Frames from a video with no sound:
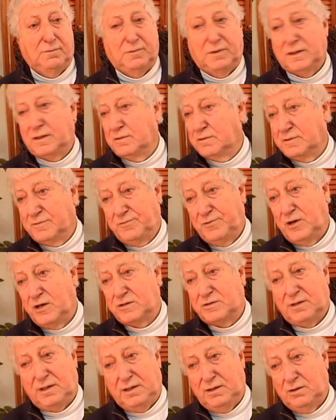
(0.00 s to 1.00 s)
but there was
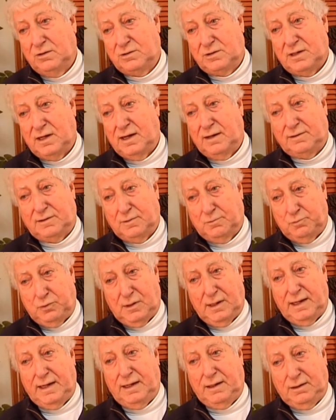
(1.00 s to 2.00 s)
virtually no time to
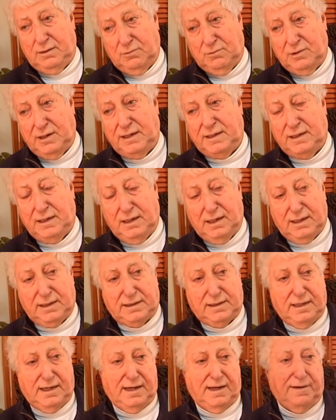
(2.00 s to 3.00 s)
play or anything like
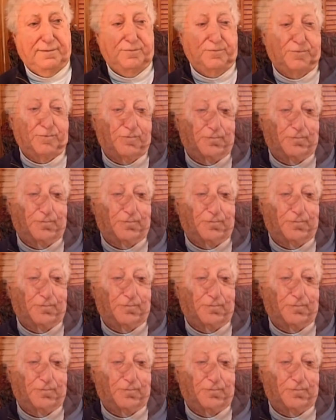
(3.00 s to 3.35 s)
that.